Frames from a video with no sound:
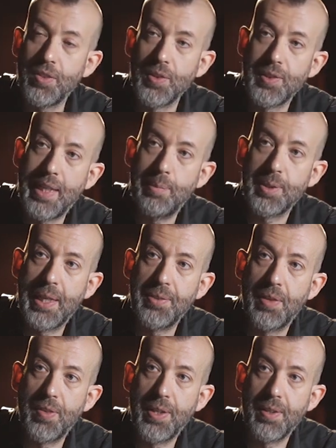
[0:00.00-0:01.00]
got the same
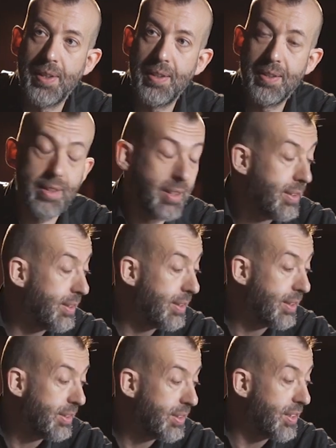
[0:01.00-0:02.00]
sound every night, and
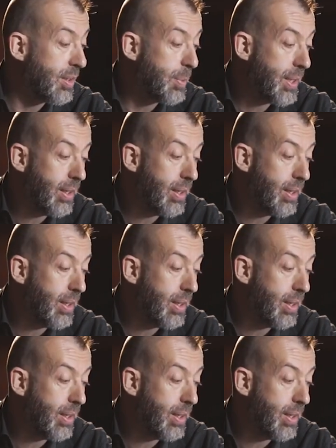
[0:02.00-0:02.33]
it's just going